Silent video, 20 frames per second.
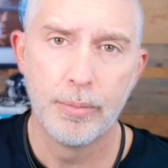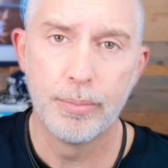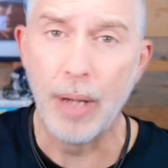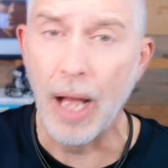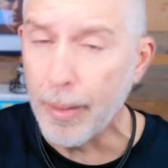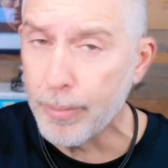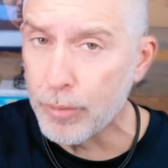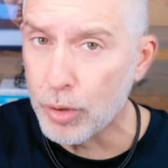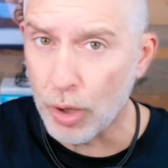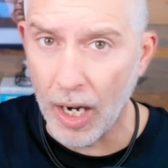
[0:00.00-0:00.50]

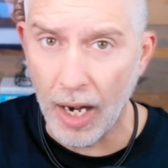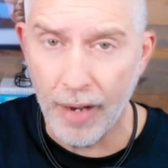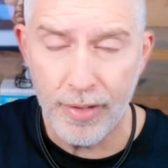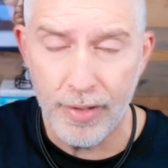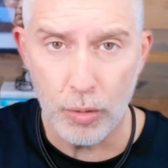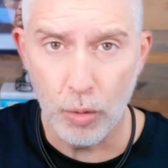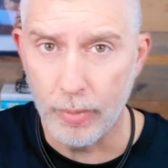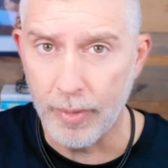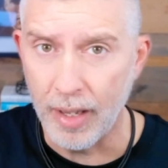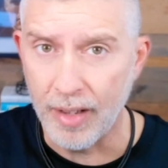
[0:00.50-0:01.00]
Pipedrive
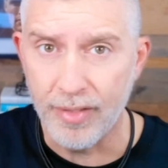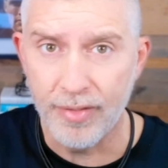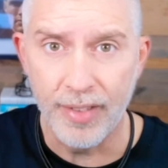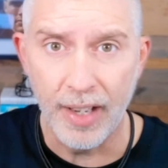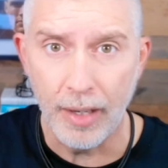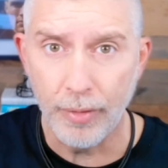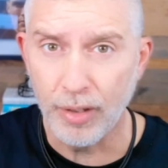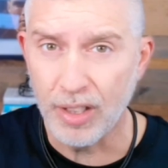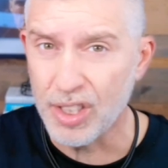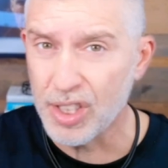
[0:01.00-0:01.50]
is one of my
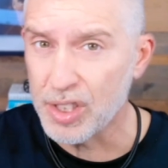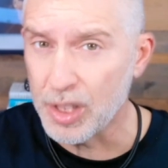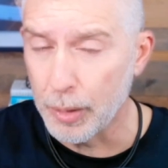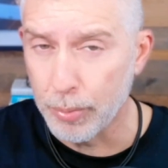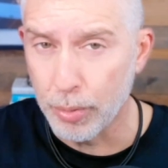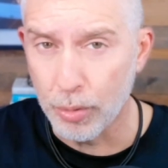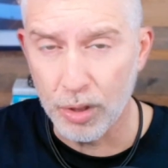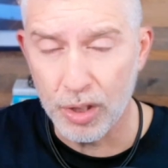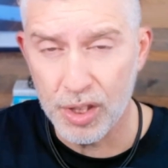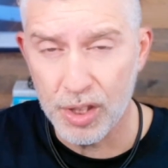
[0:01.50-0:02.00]
favorite
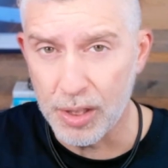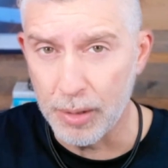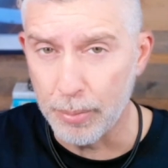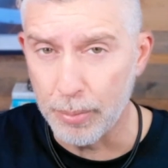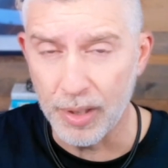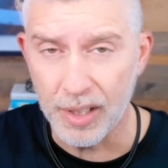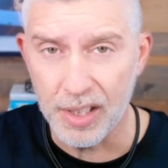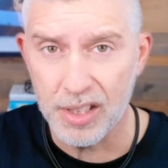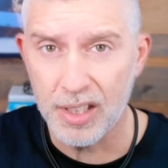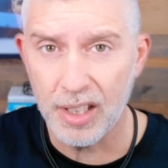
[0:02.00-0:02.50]
simple,
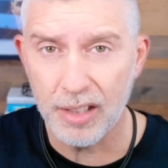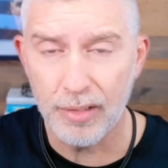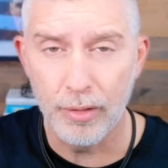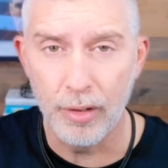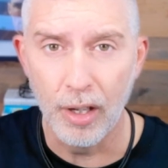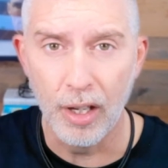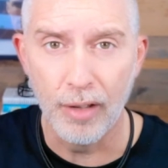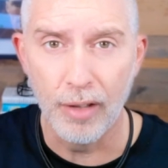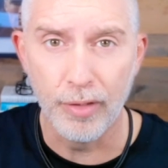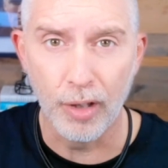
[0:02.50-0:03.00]

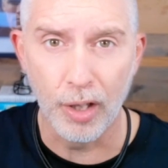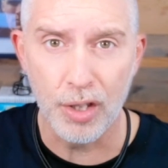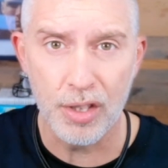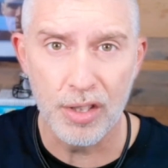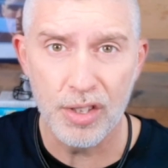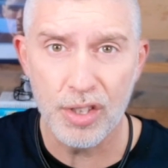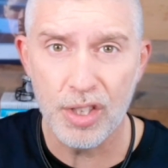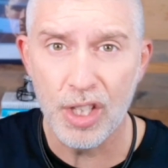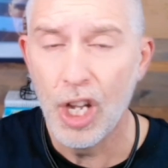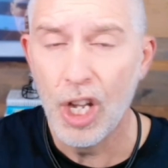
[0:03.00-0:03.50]
simplistic
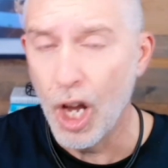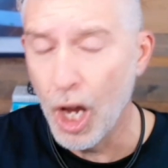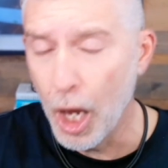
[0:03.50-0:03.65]
versions.